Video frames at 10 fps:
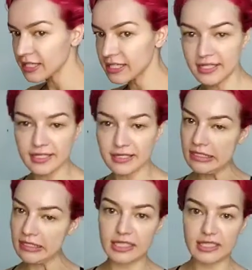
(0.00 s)

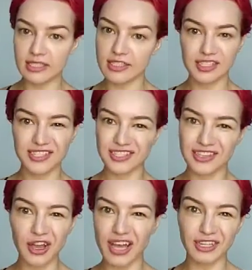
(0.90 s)
It's just
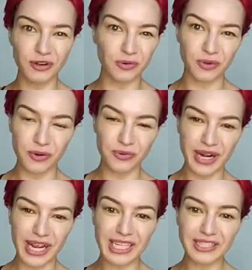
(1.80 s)
not a no-no,
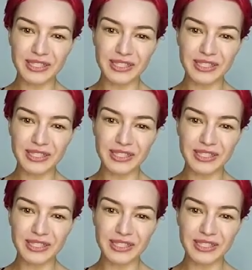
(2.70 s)
right?